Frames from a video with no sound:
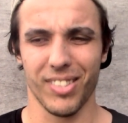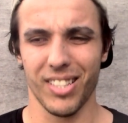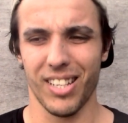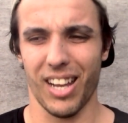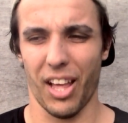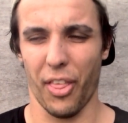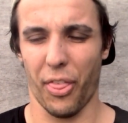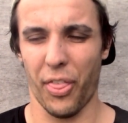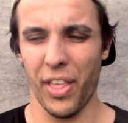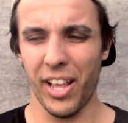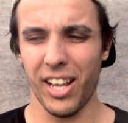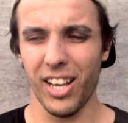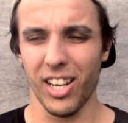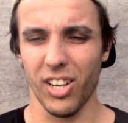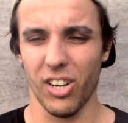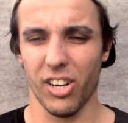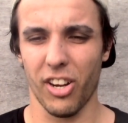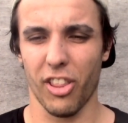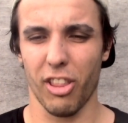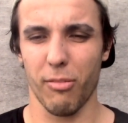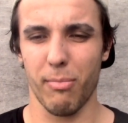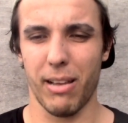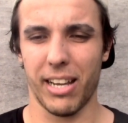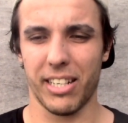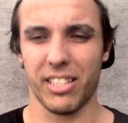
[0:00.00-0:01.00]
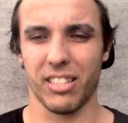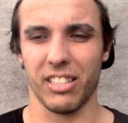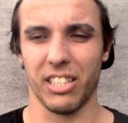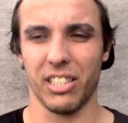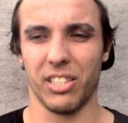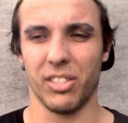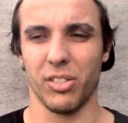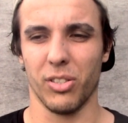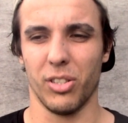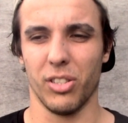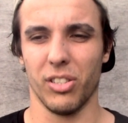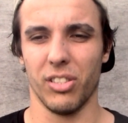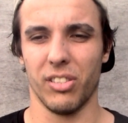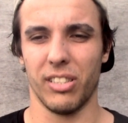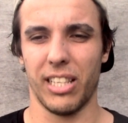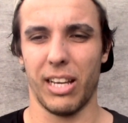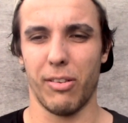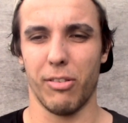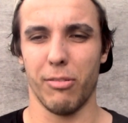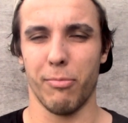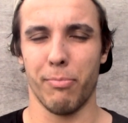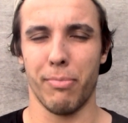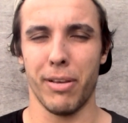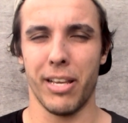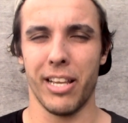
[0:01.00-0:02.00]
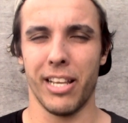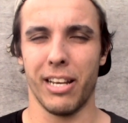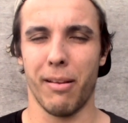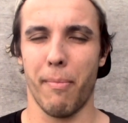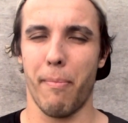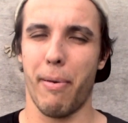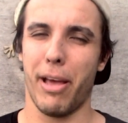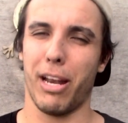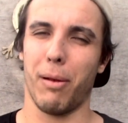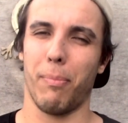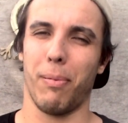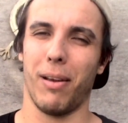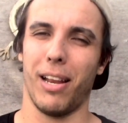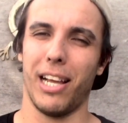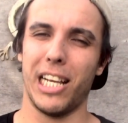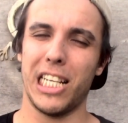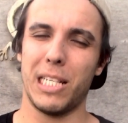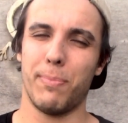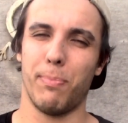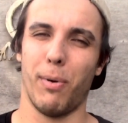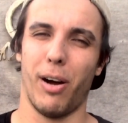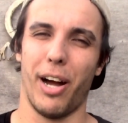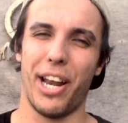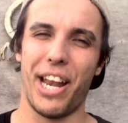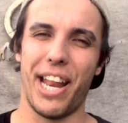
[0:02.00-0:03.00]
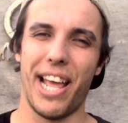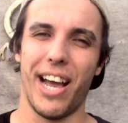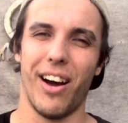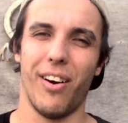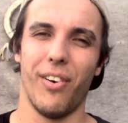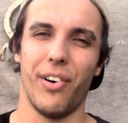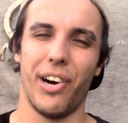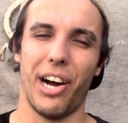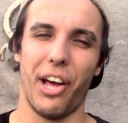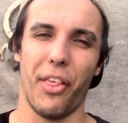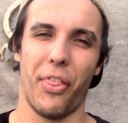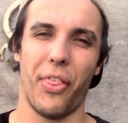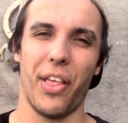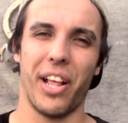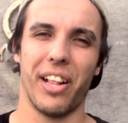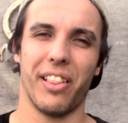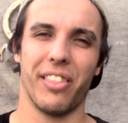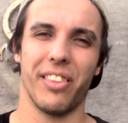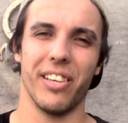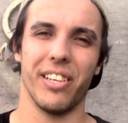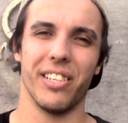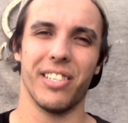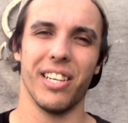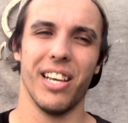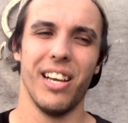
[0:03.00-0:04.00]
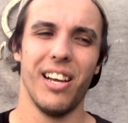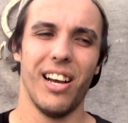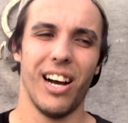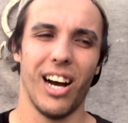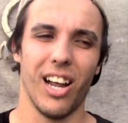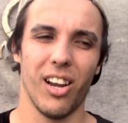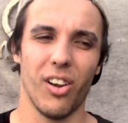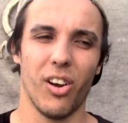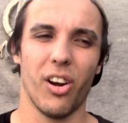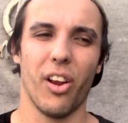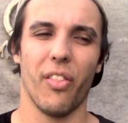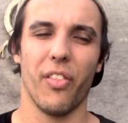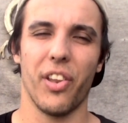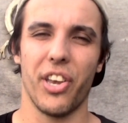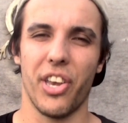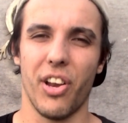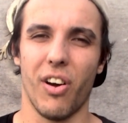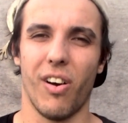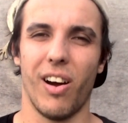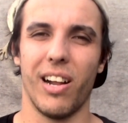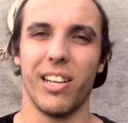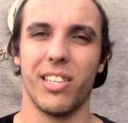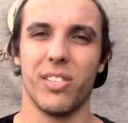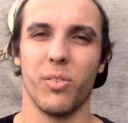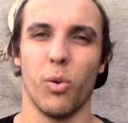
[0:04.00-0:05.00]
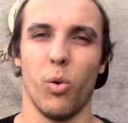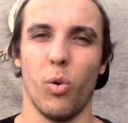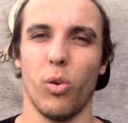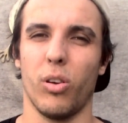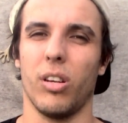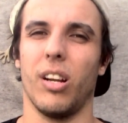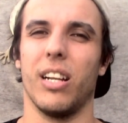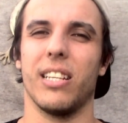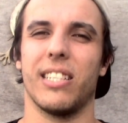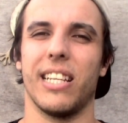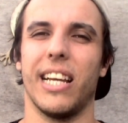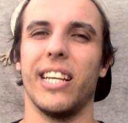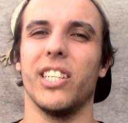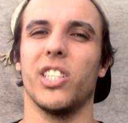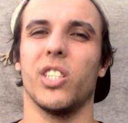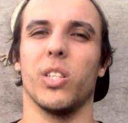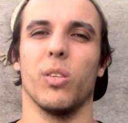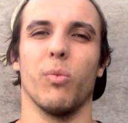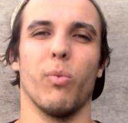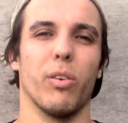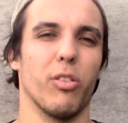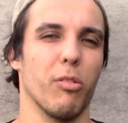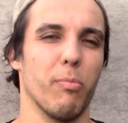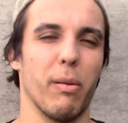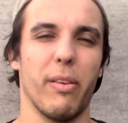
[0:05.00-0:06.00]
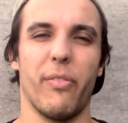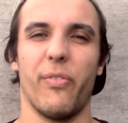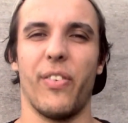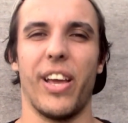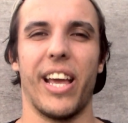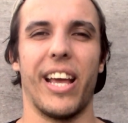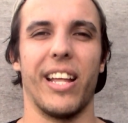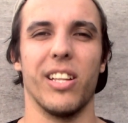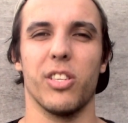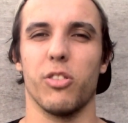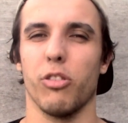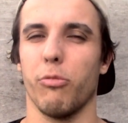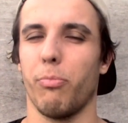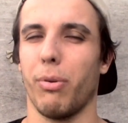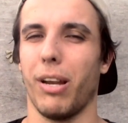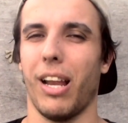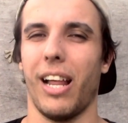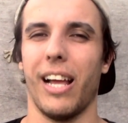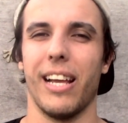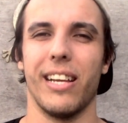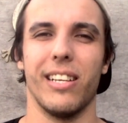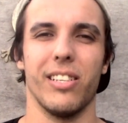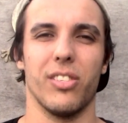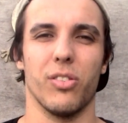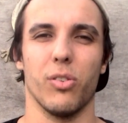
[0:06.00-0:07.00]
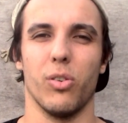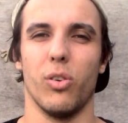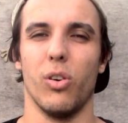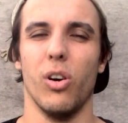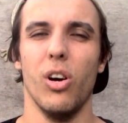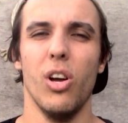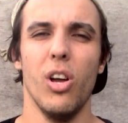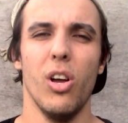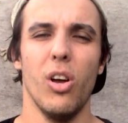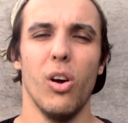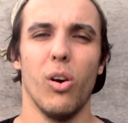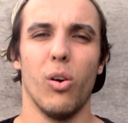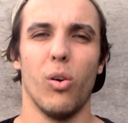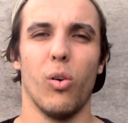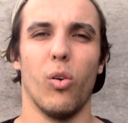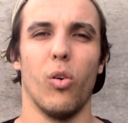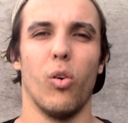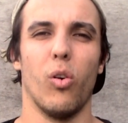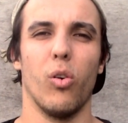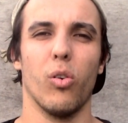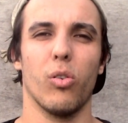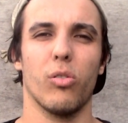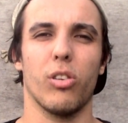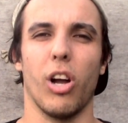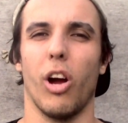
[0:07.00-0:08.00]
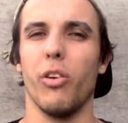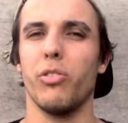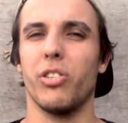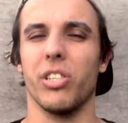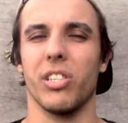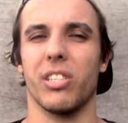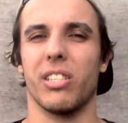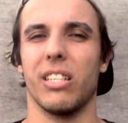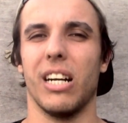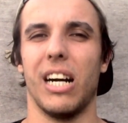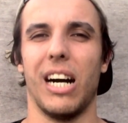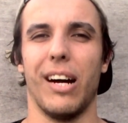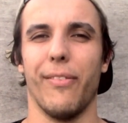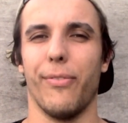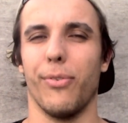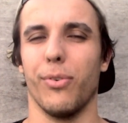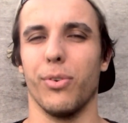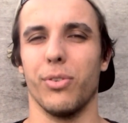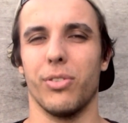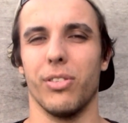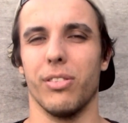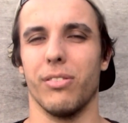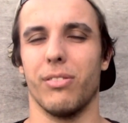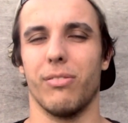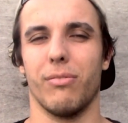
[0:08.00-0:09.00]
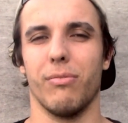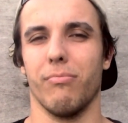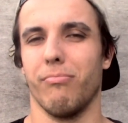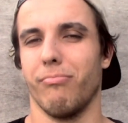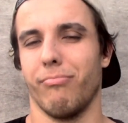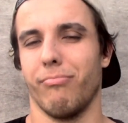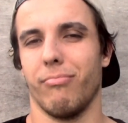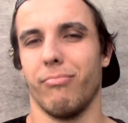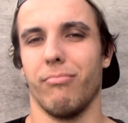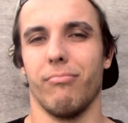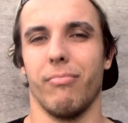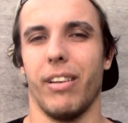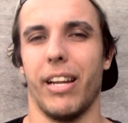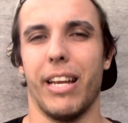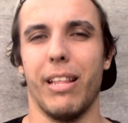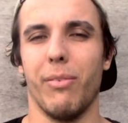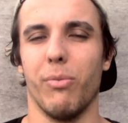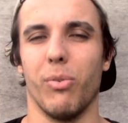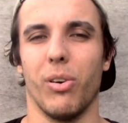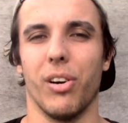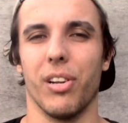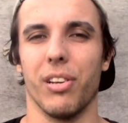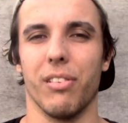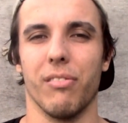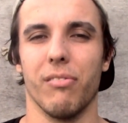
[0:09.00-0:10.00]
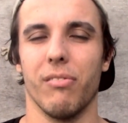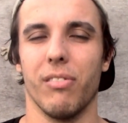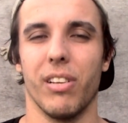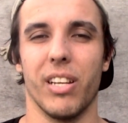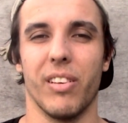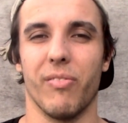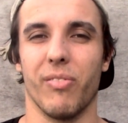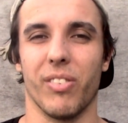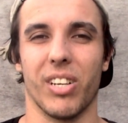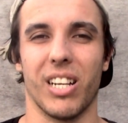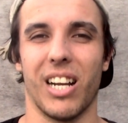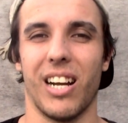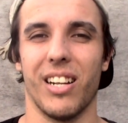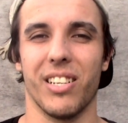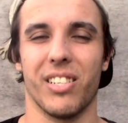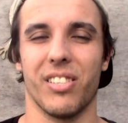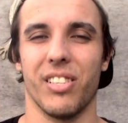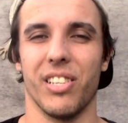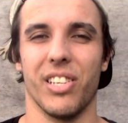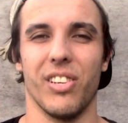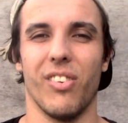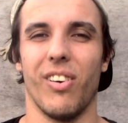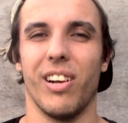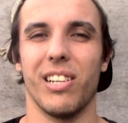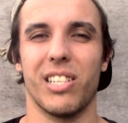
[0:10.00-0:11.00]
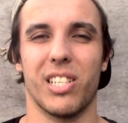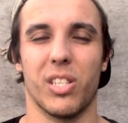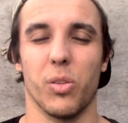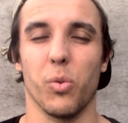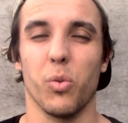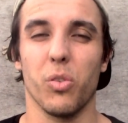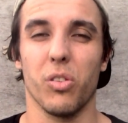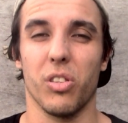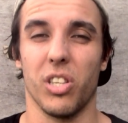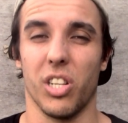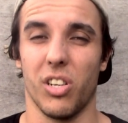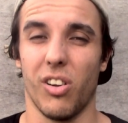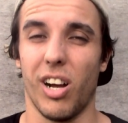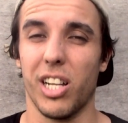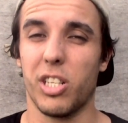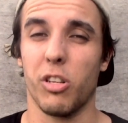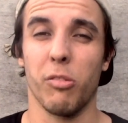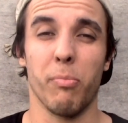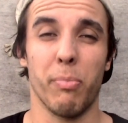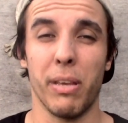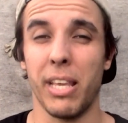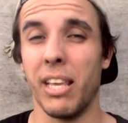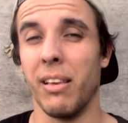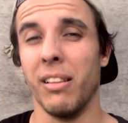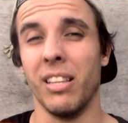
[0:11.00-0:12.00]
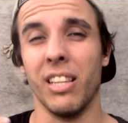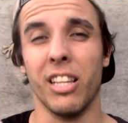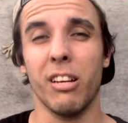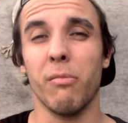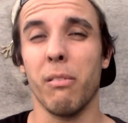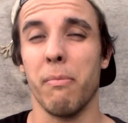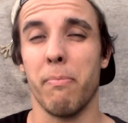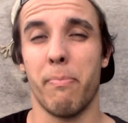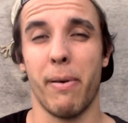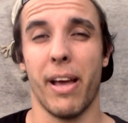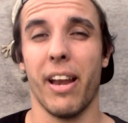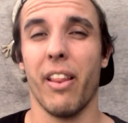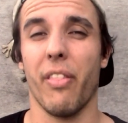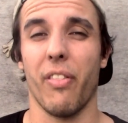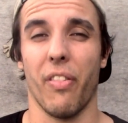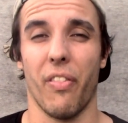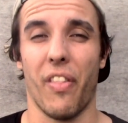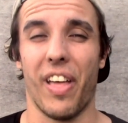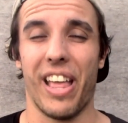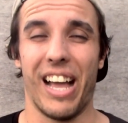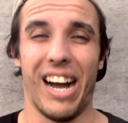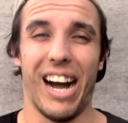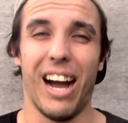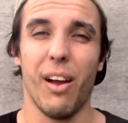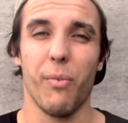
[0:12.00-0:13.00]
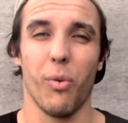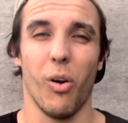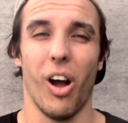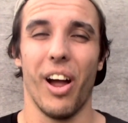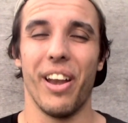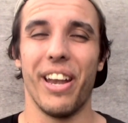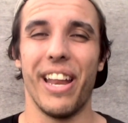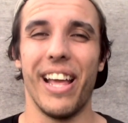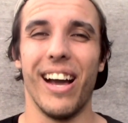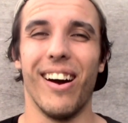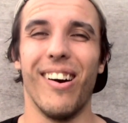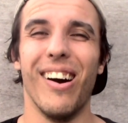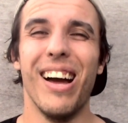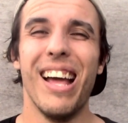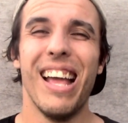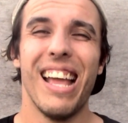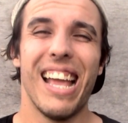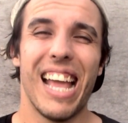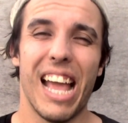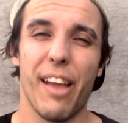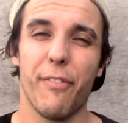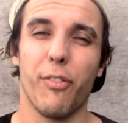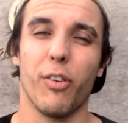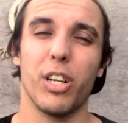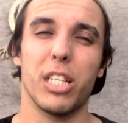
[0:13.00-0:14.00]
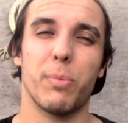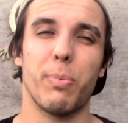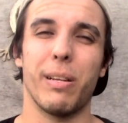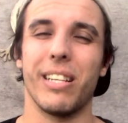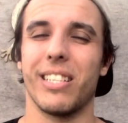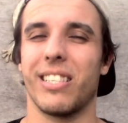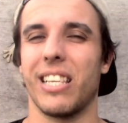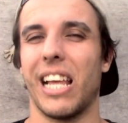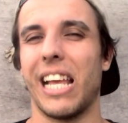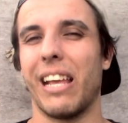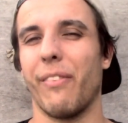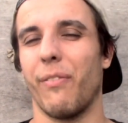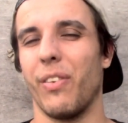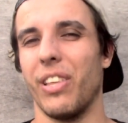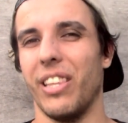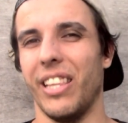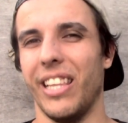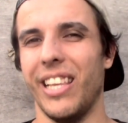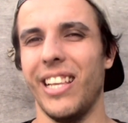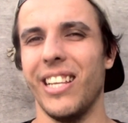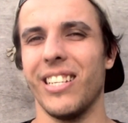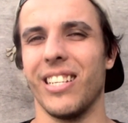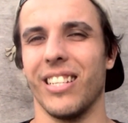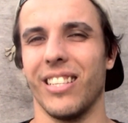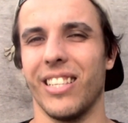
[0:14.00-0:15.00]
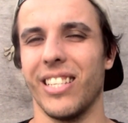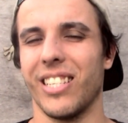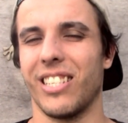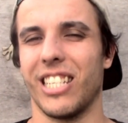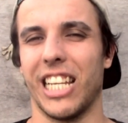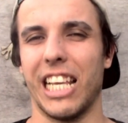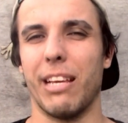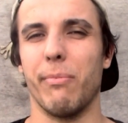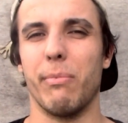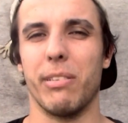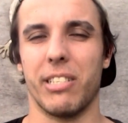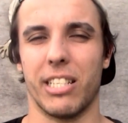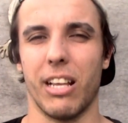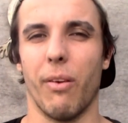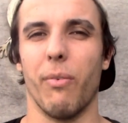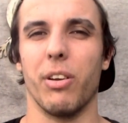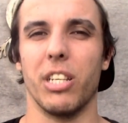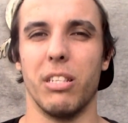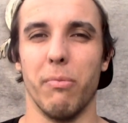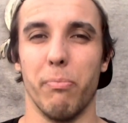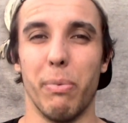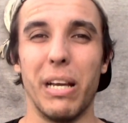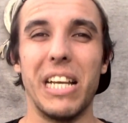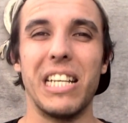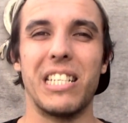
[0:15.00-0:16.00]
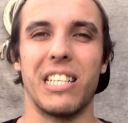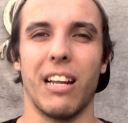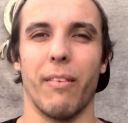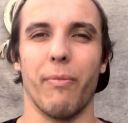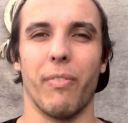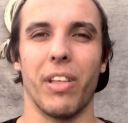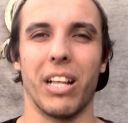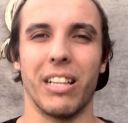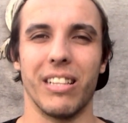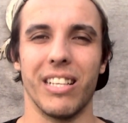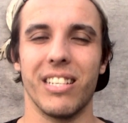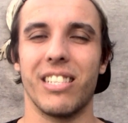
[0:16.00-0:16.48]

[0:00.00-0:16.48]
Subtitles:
I think a lot of them actually thought that they would be in a better place by now. I think that a lot of the Knights organisation, whether it be fans or players or coaching staff or just anyone in regards to the Knights, thought the Knights would be a little bit better than they are right now. Everyone's been saying for years that this team is going to be something.